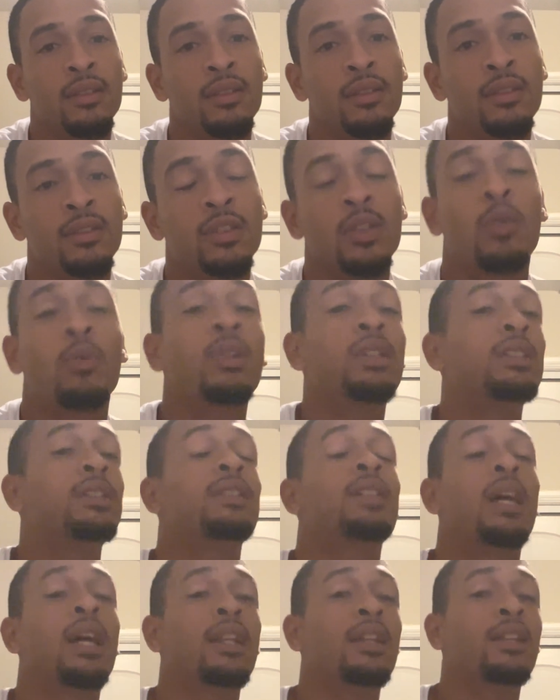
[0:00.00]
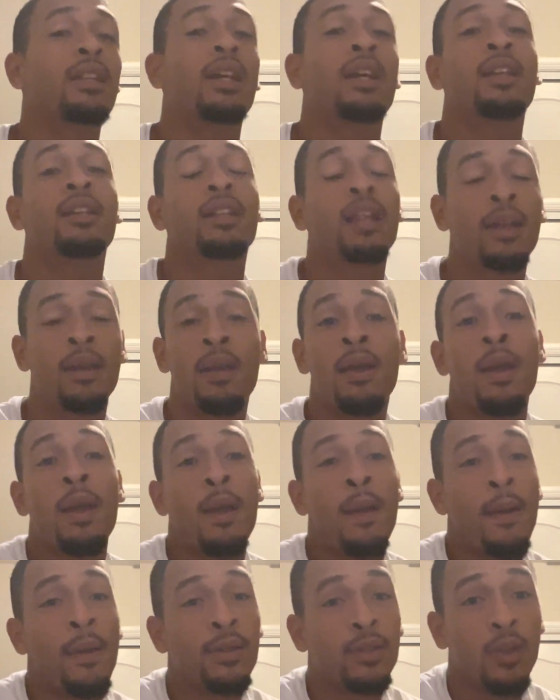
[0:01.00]
So we're just kind of like that.
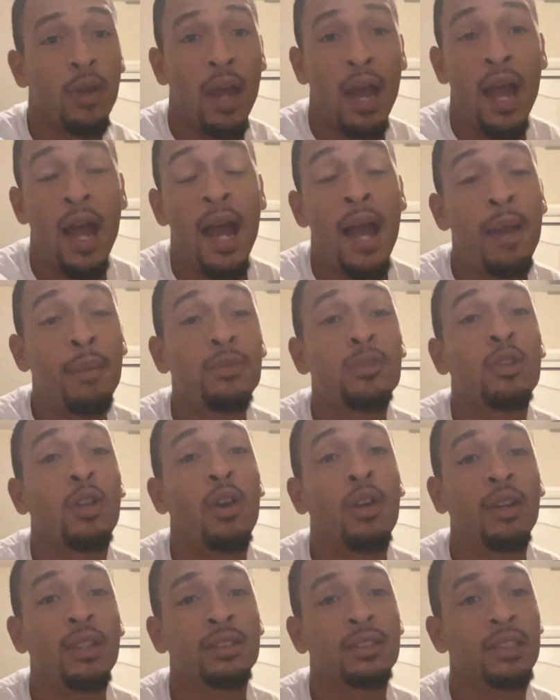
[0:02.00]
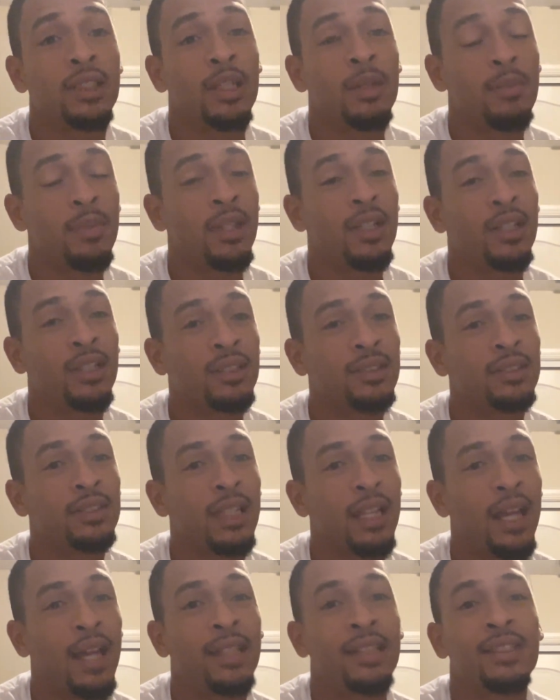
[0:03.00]
So I'm talking to him because
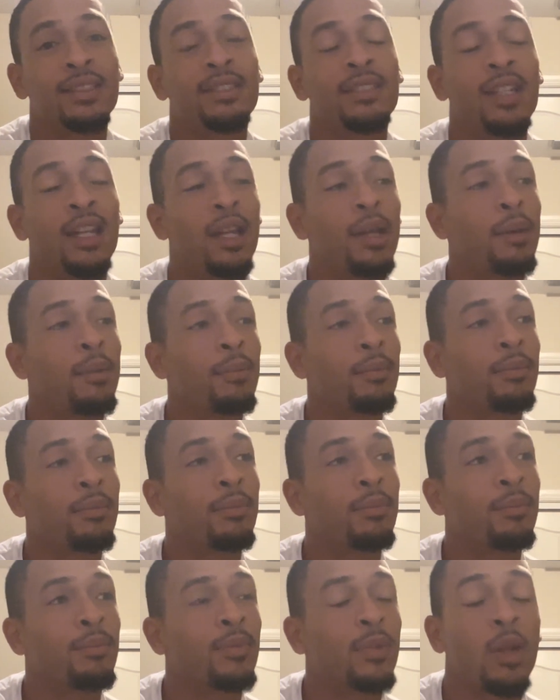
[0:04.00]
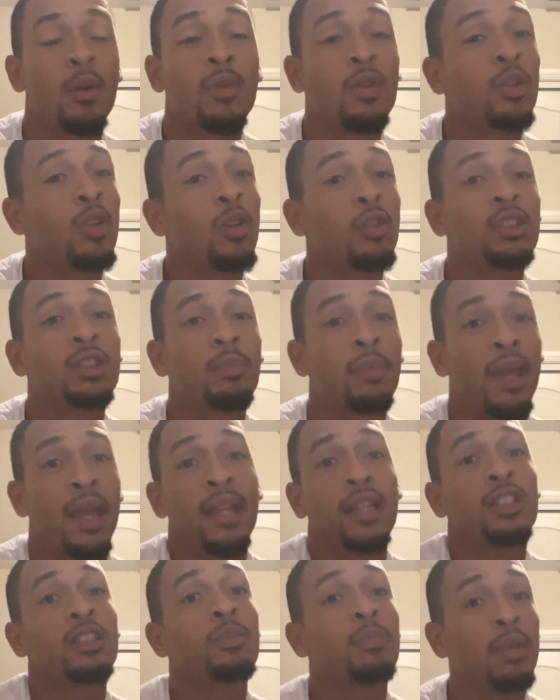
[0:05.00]
at the time, there were no
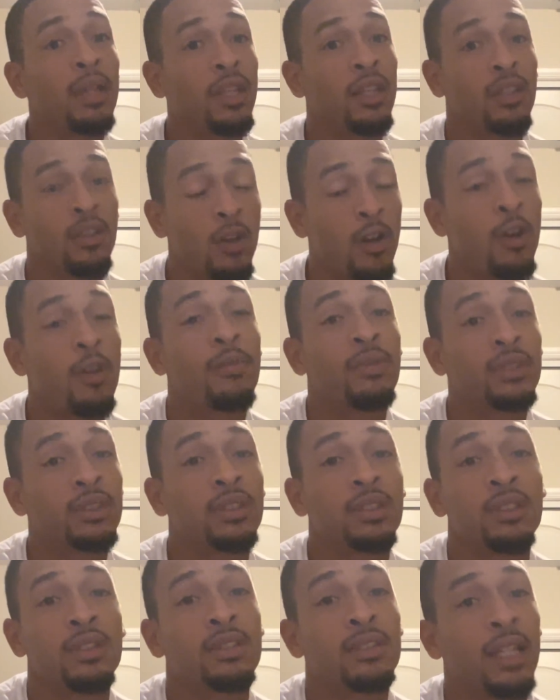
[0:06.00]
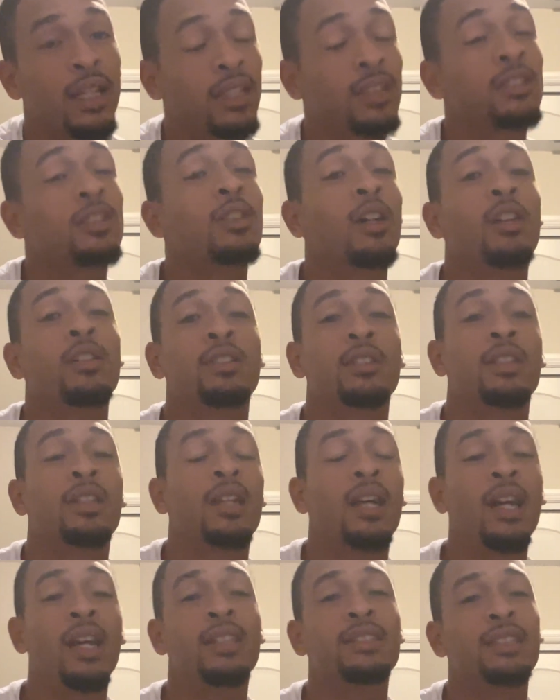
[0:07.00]
Spanish-speaking officers that could talk to the
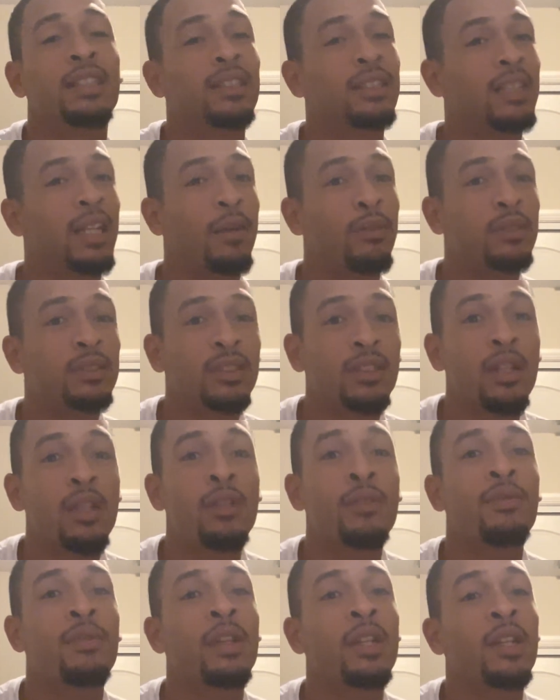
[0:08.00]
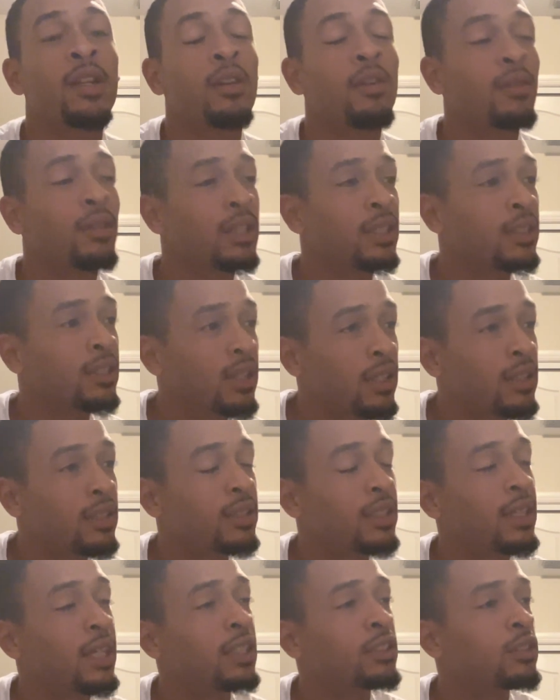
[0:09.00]
guys. And that was another video and another
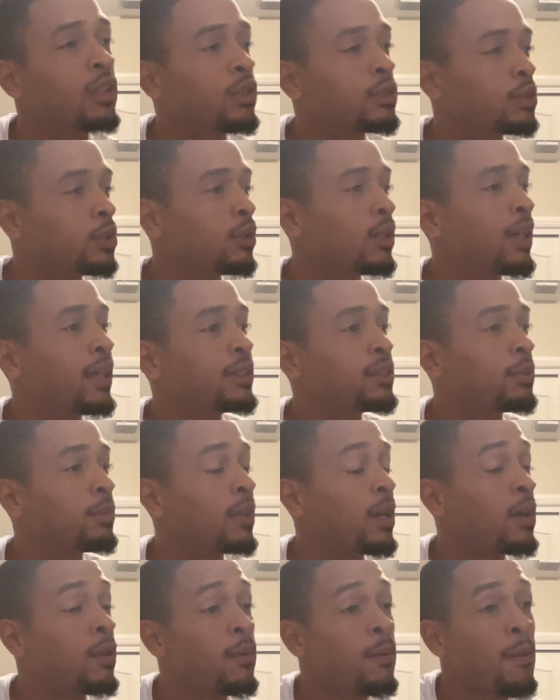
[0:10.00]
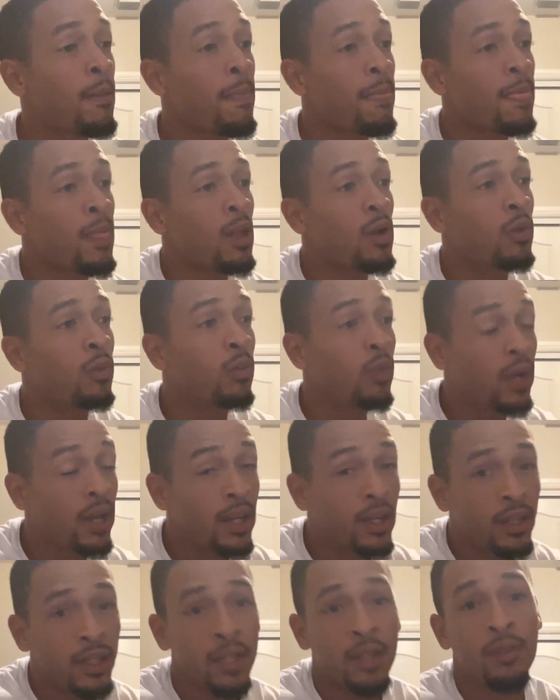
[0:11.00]
thing I talked to you guys about,
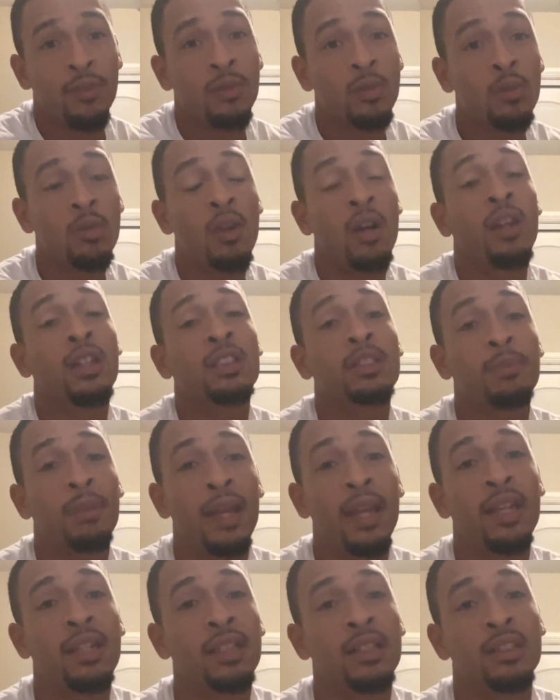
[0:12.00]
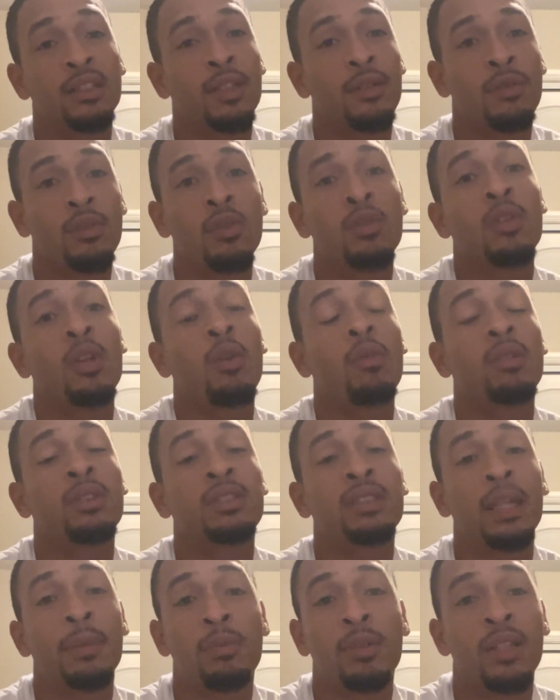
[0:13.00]
where if you are Spanish, if you know a
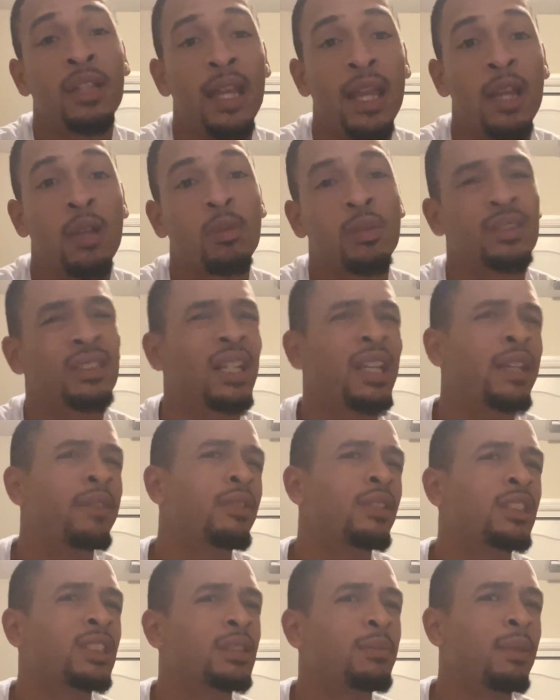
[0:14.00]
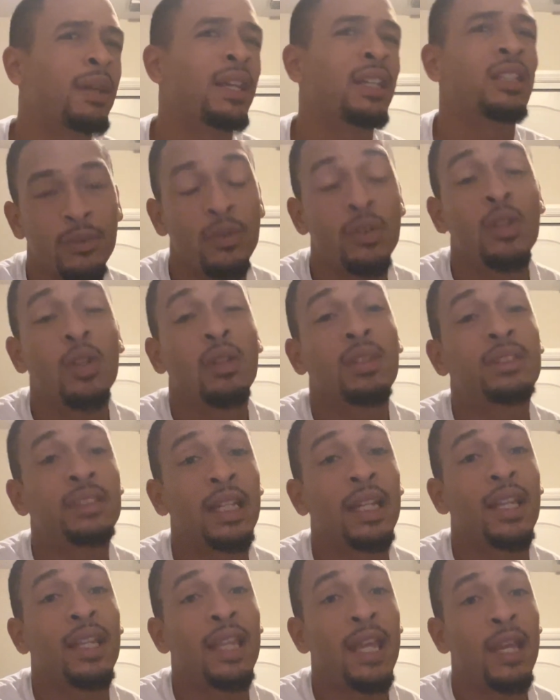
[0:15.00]
separate language, not even just Spanish, if you know a
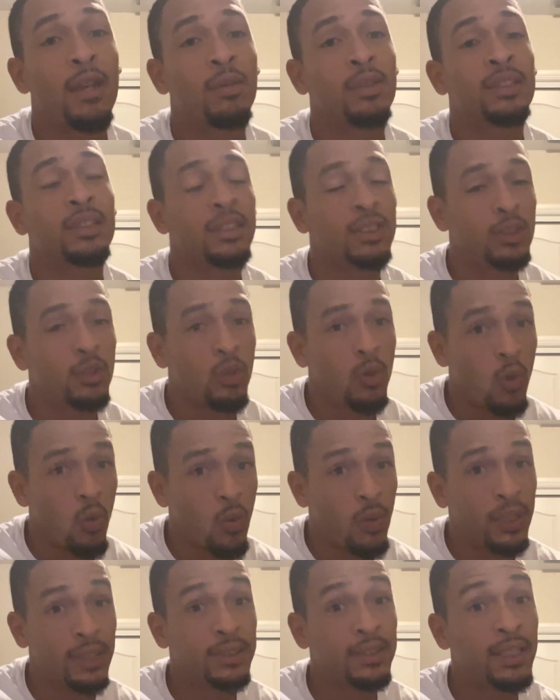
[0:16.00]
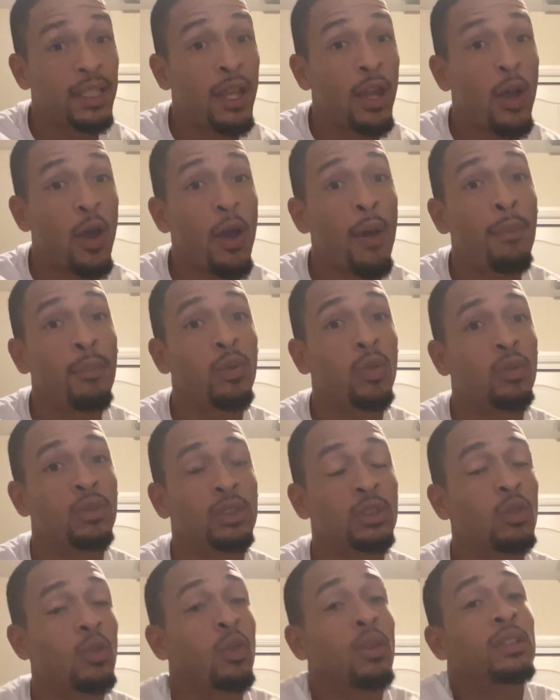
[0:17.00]
second language, it's going to help you. It's
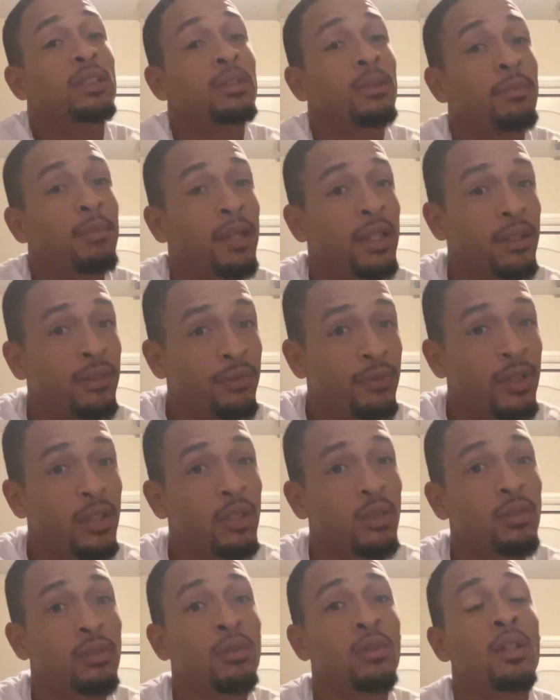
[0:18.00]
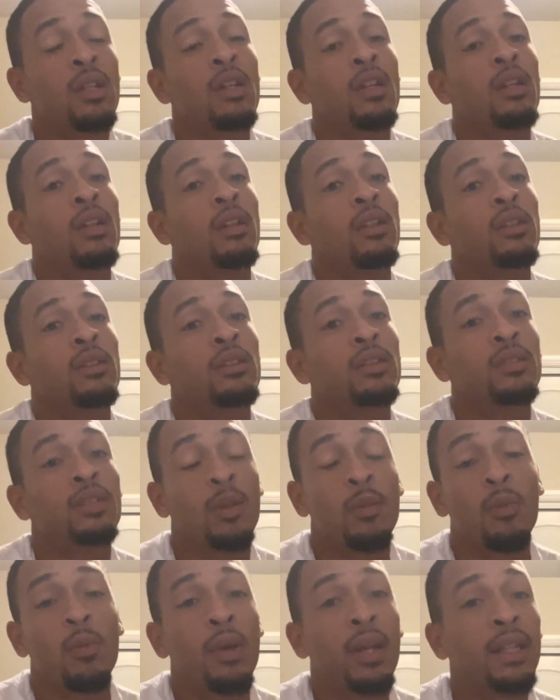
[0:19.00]
going to benefit you
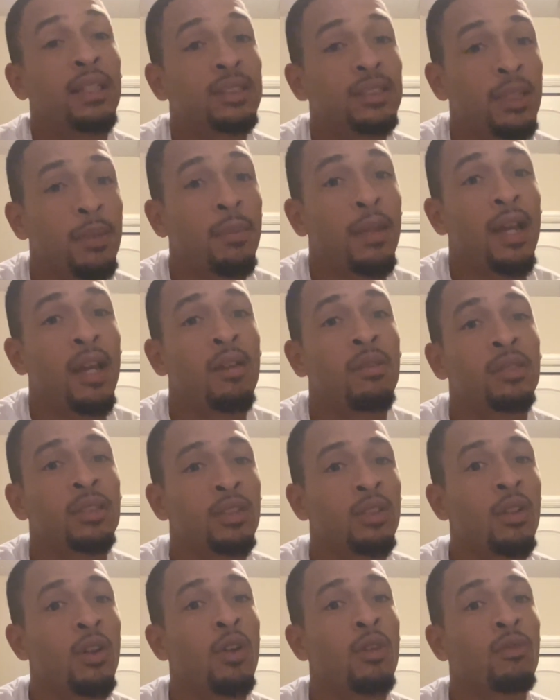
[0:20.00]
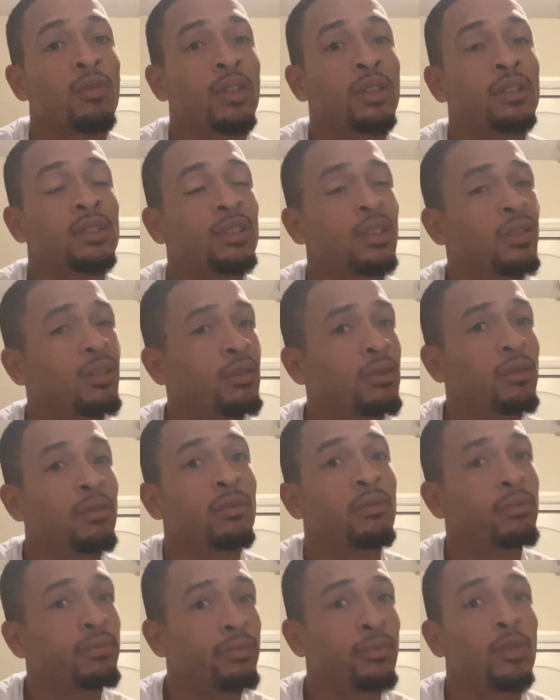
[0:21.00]
some way, somehow in the long run. So
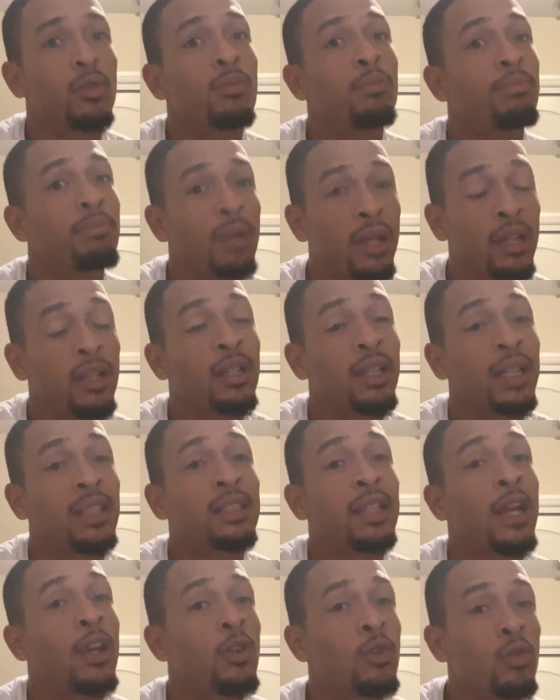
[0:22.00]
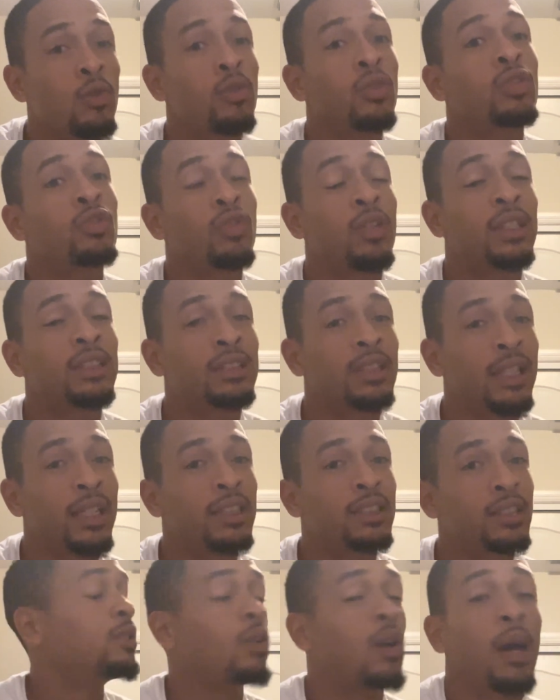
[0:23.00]
you better get that Google
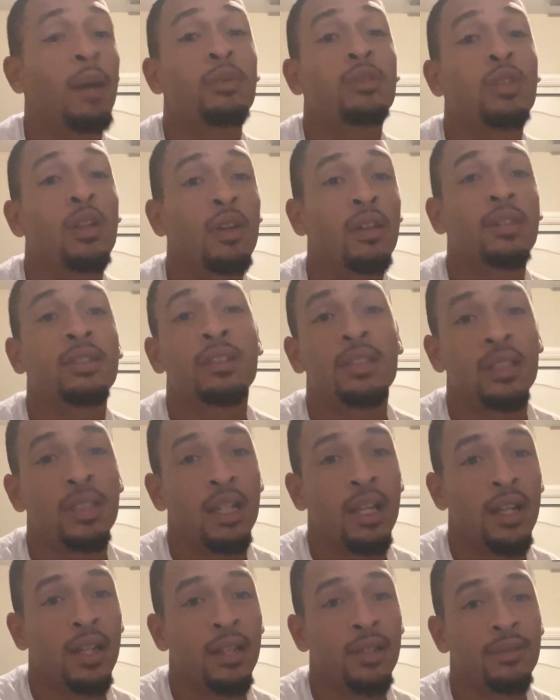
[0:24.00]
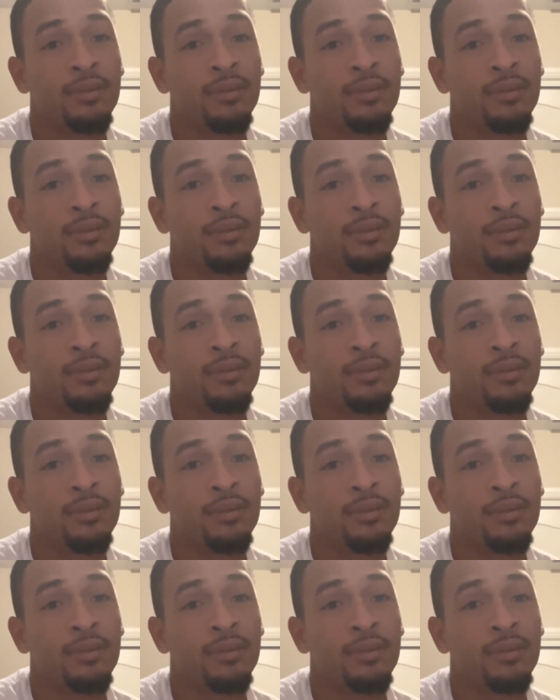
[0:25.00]
translation. So I'm talking to the guy.